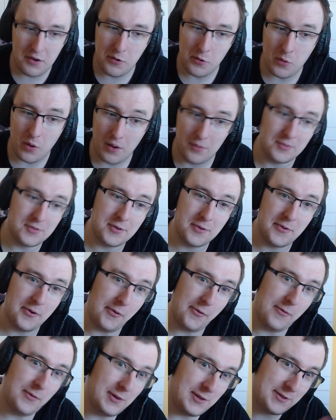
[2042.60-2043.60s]
you also
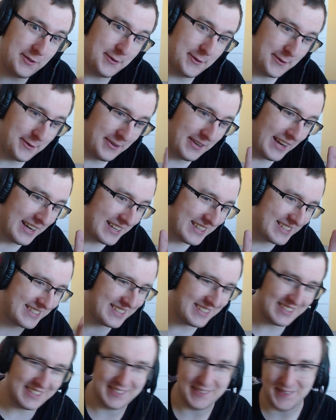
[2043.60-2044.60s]
know what to do next
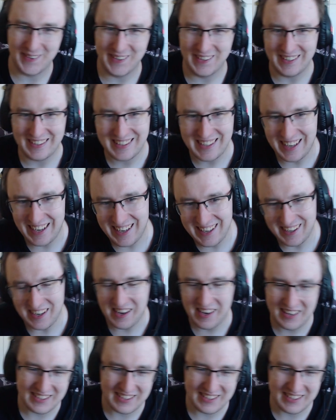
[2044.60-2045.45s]
as well, kinda,